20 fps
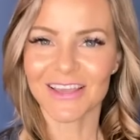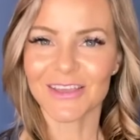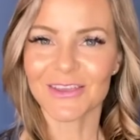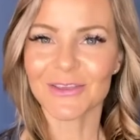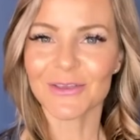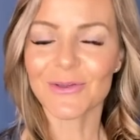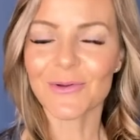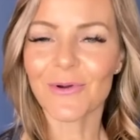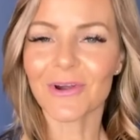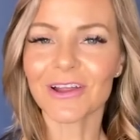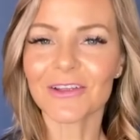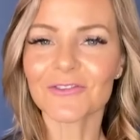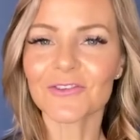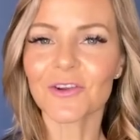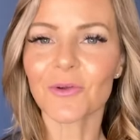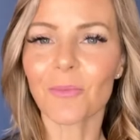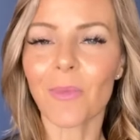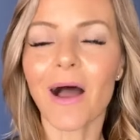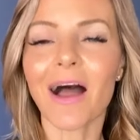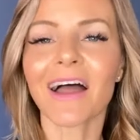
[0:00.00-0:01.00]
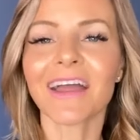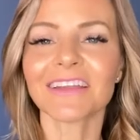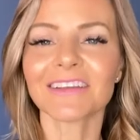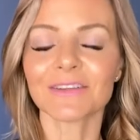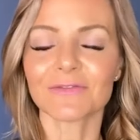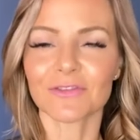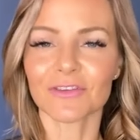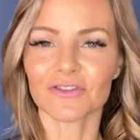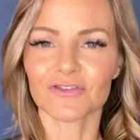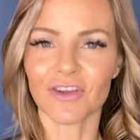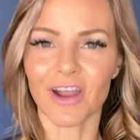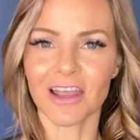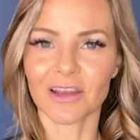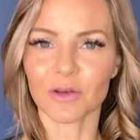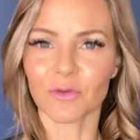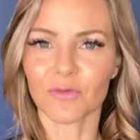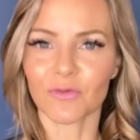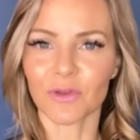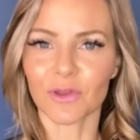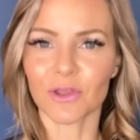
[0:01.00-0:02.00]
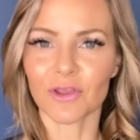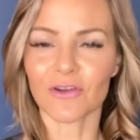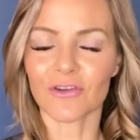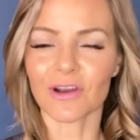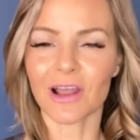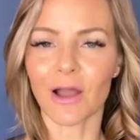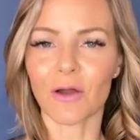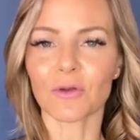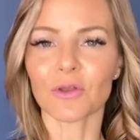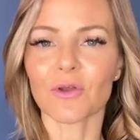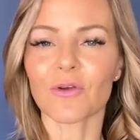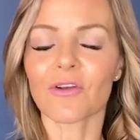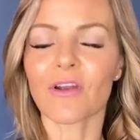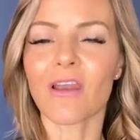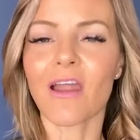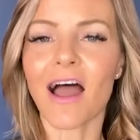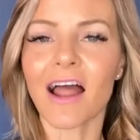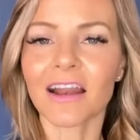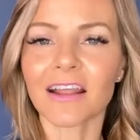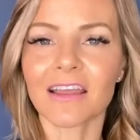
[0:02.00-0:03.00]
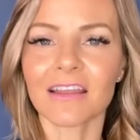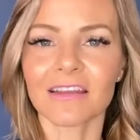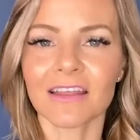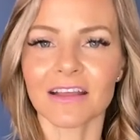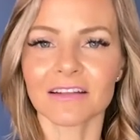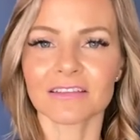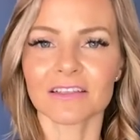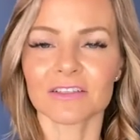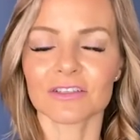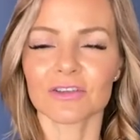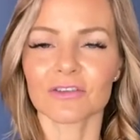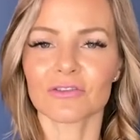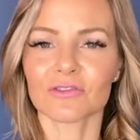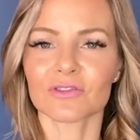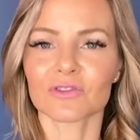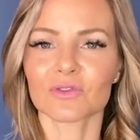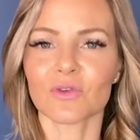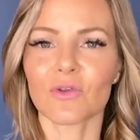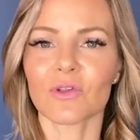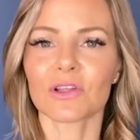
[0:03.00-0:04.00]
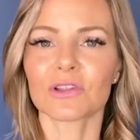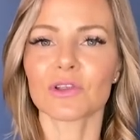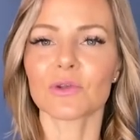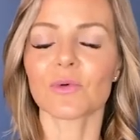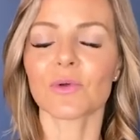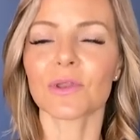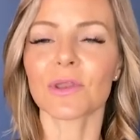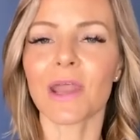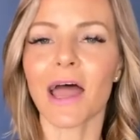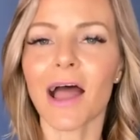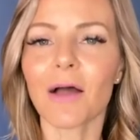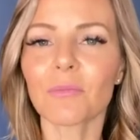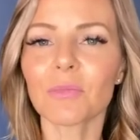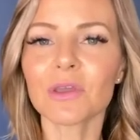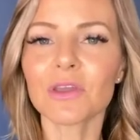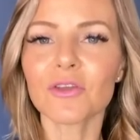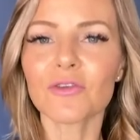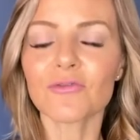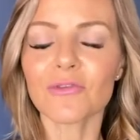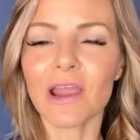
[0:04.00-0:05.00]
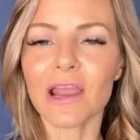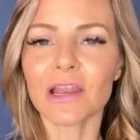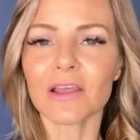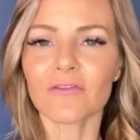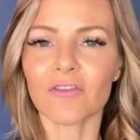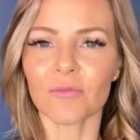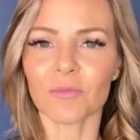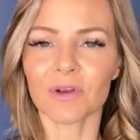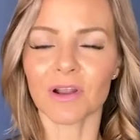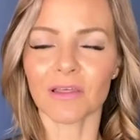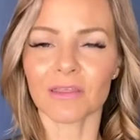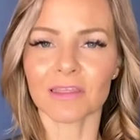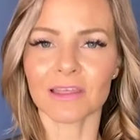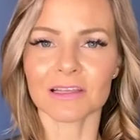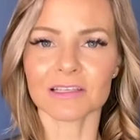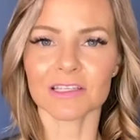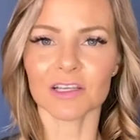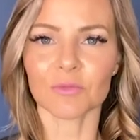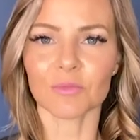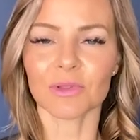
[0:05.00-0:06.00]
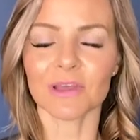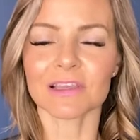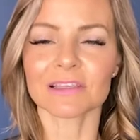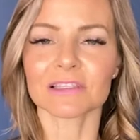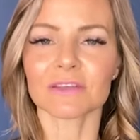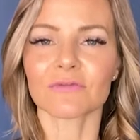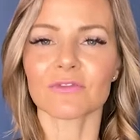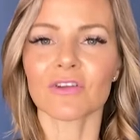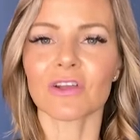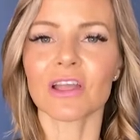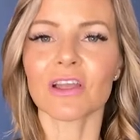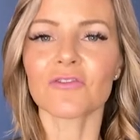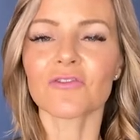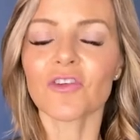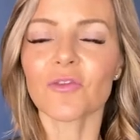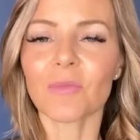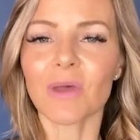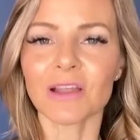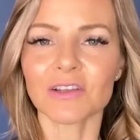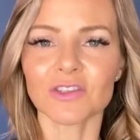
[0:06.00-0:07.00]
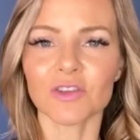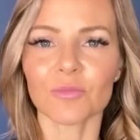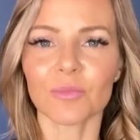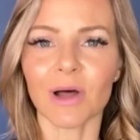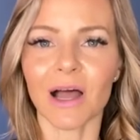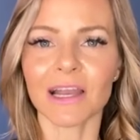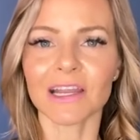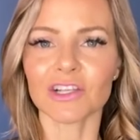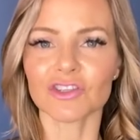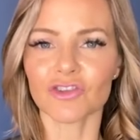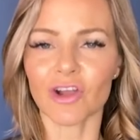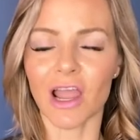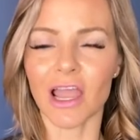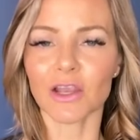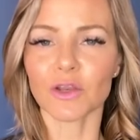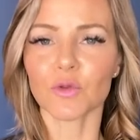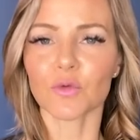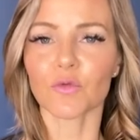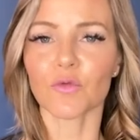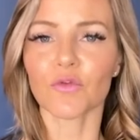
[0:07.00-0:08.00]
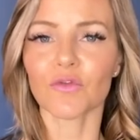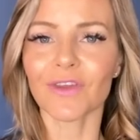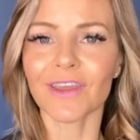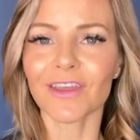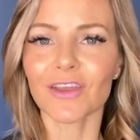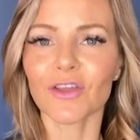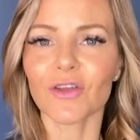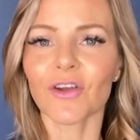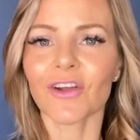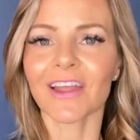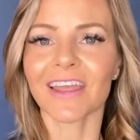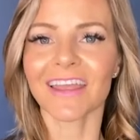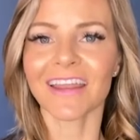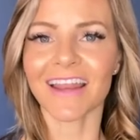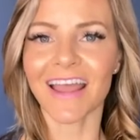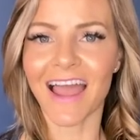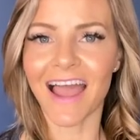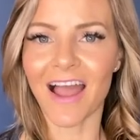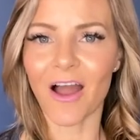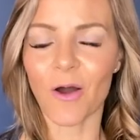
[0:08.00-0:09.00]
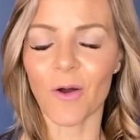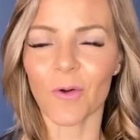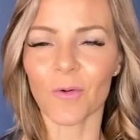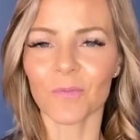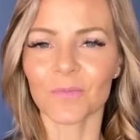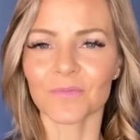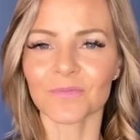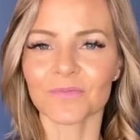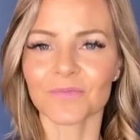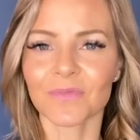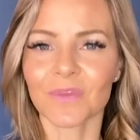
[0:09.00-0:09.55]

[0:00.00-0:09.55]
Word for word: You are in your mind if you're trying to figure it out. You are not connected to your soul, and you will not be creating from an authentic place if you're in your mental body trying to figure it out.